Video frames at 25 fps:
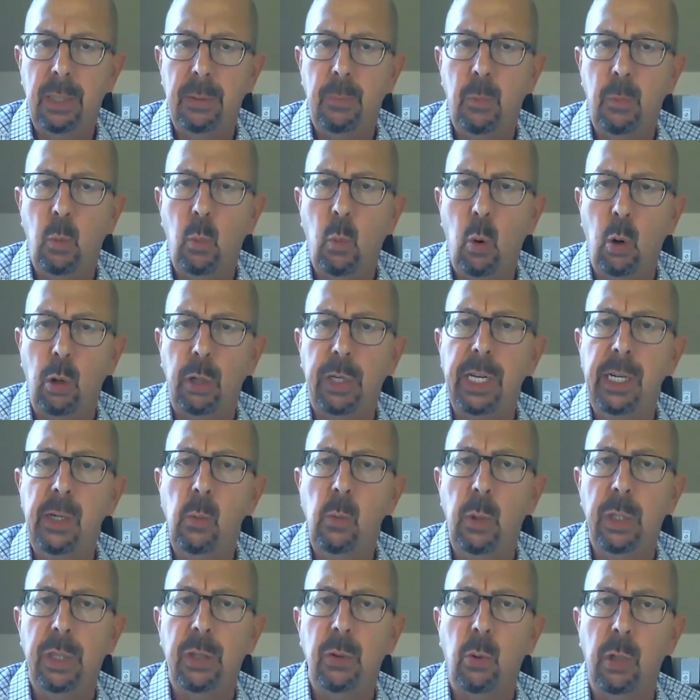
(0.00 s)
working
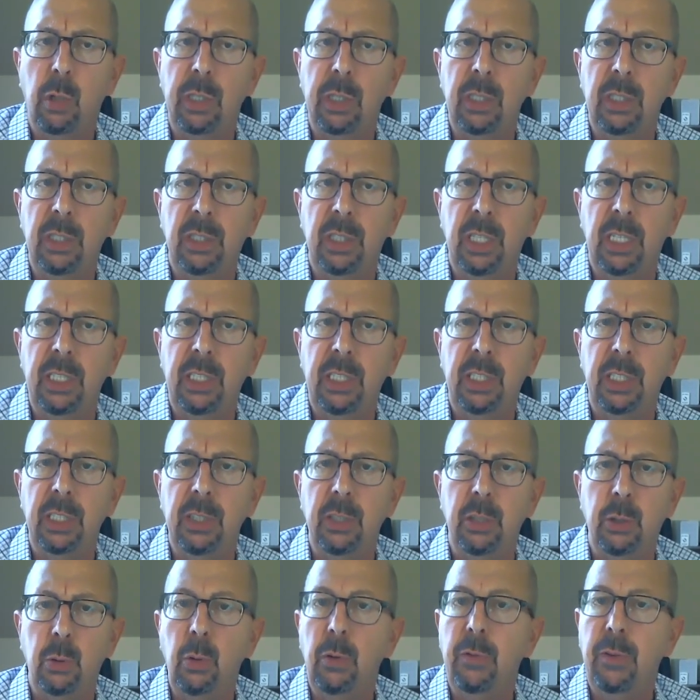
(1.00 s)
with organizations
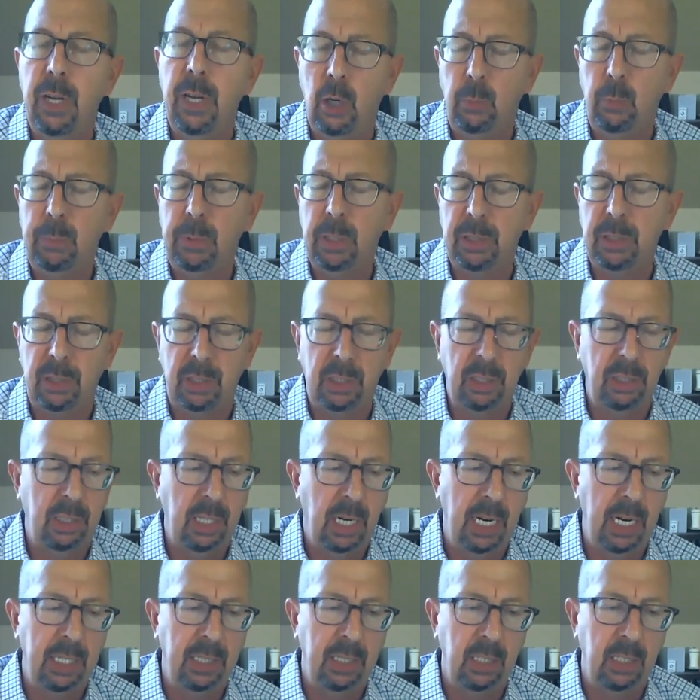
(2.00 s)
who have helped us
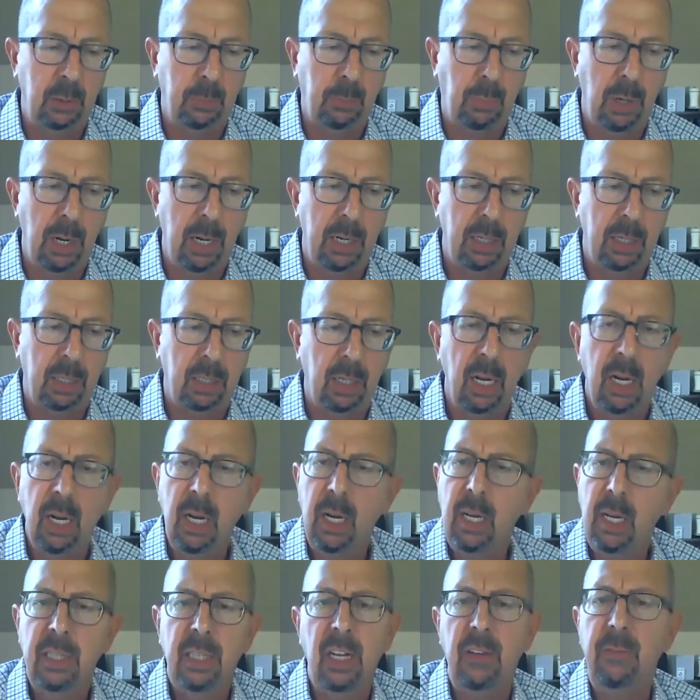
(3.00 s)
design this product.
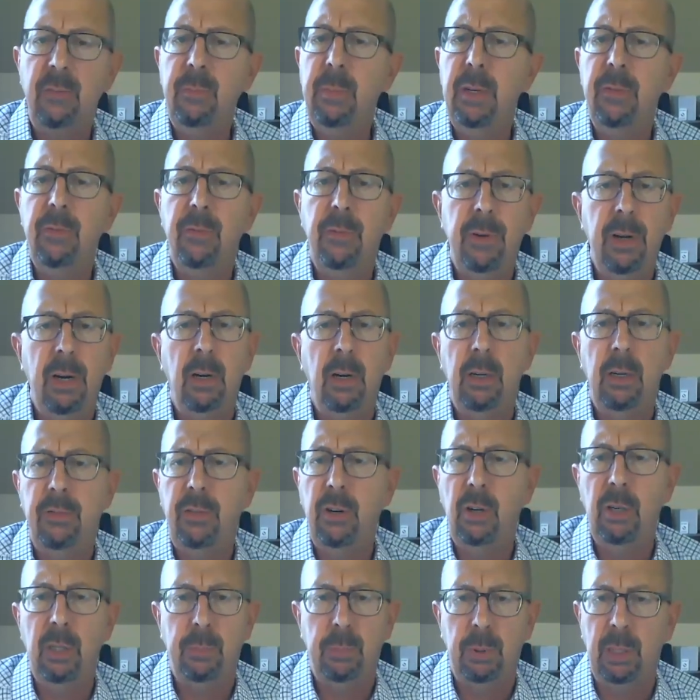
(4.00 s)
They've been very,
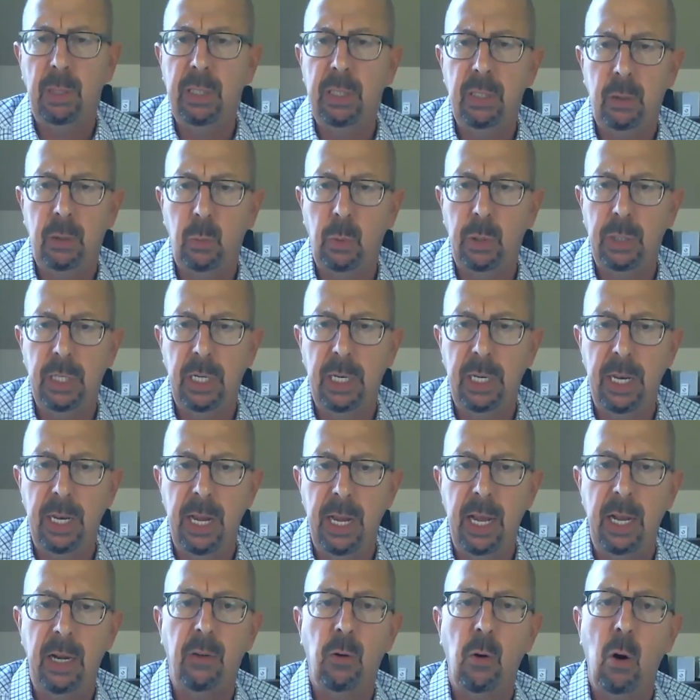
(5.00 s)
very pleased with it
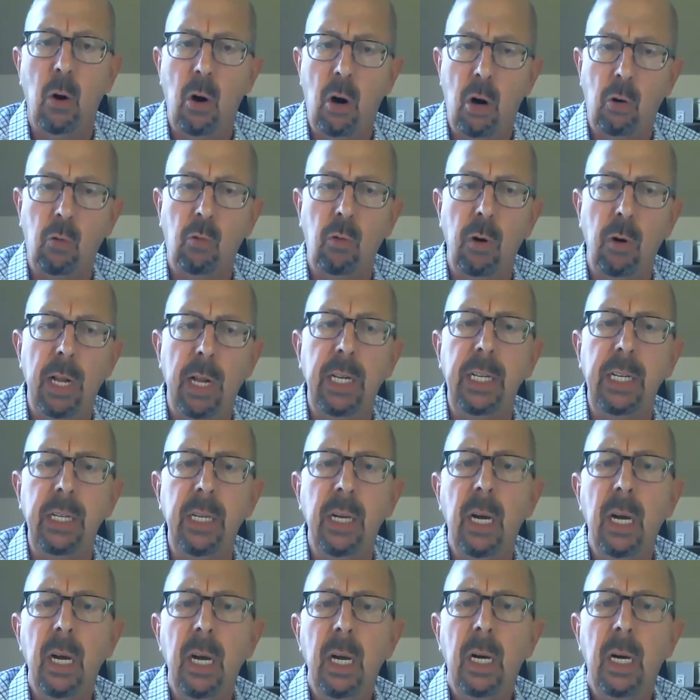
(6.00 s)
and are already
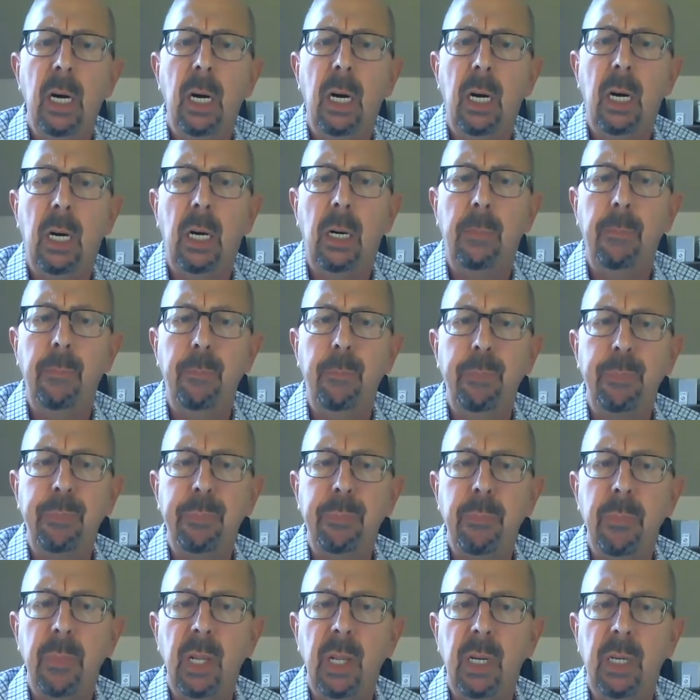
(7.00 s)

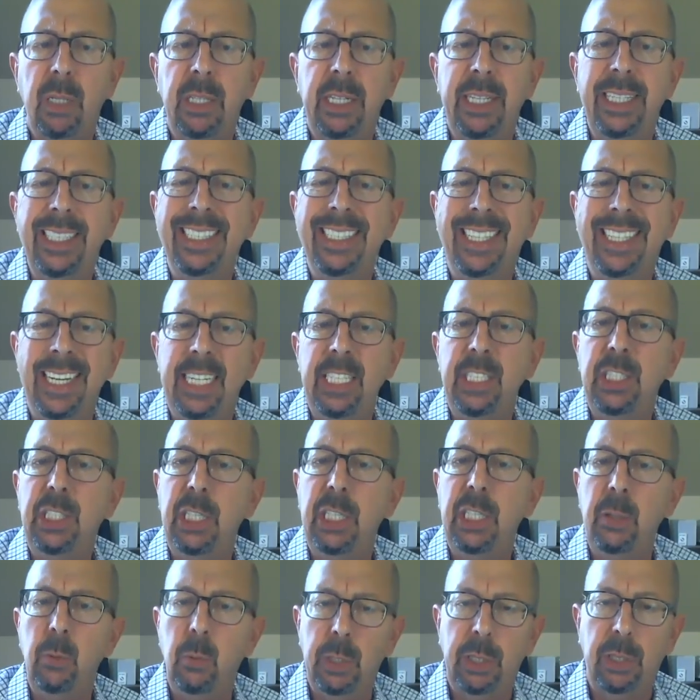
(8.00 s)

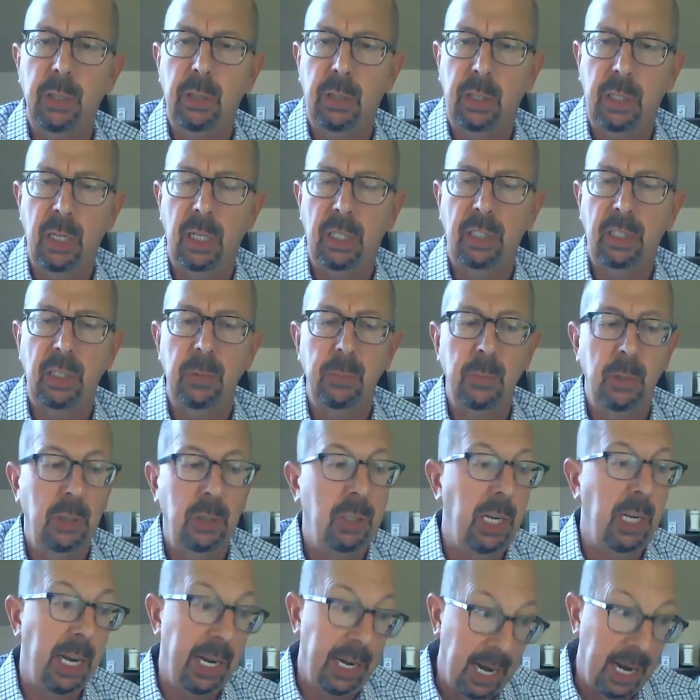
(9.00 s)
engaging with their customers.
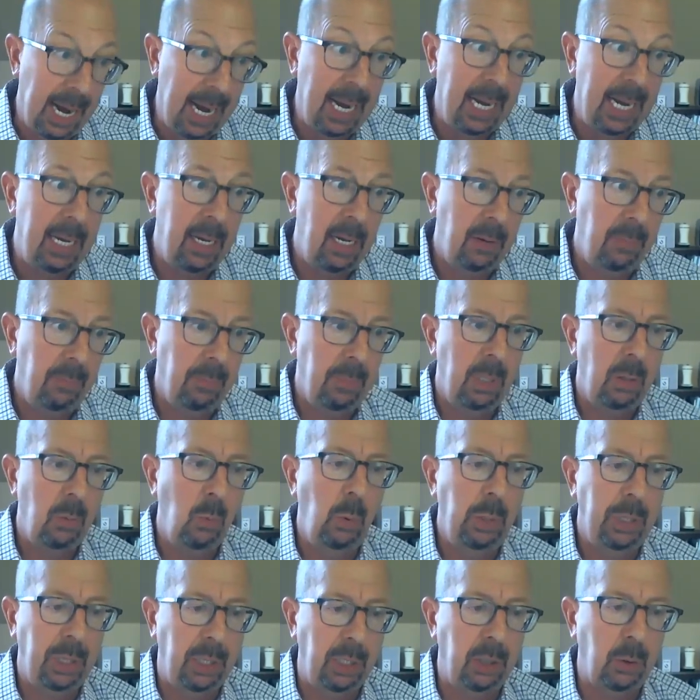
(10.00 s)
And I am
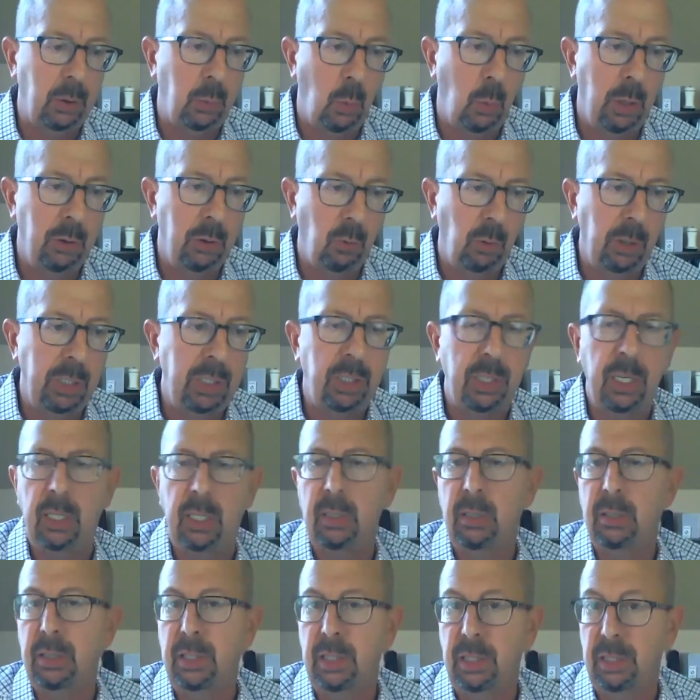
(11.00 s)
with this one
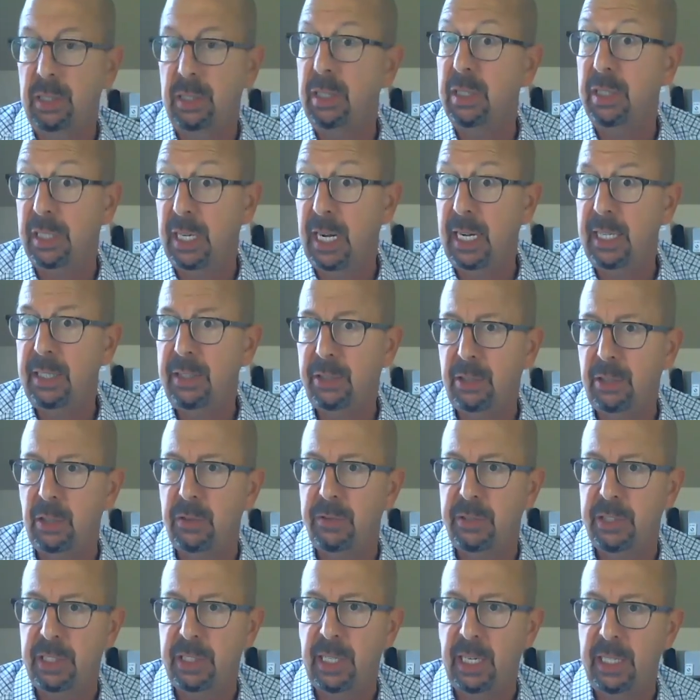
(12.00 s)
reseller, this design
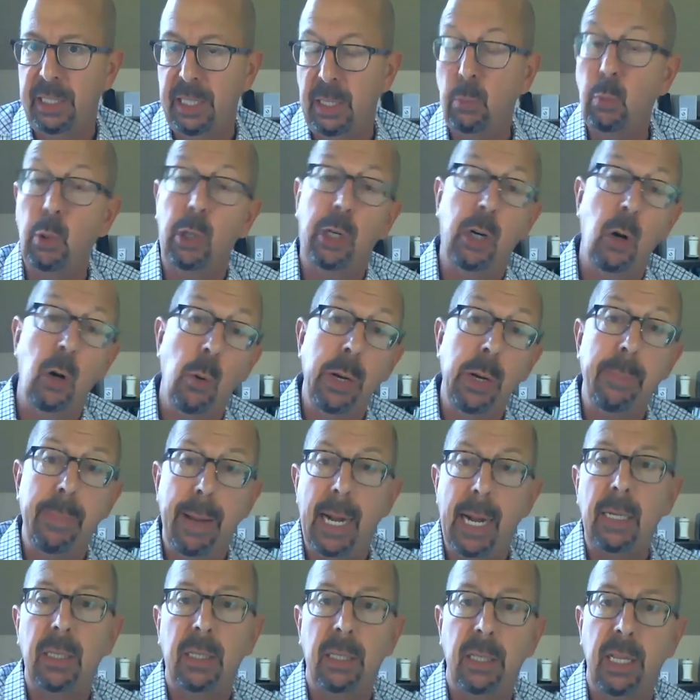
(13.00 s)
service I did. We're going
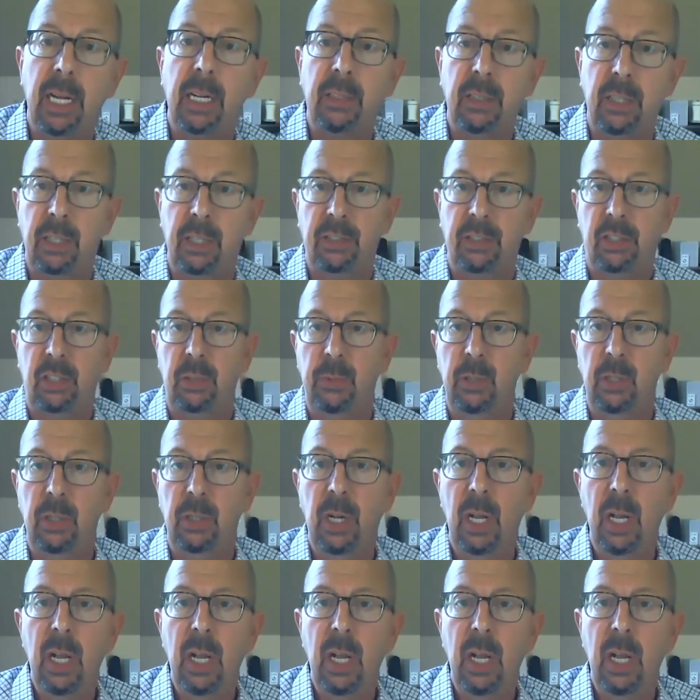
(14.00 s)
back to that customer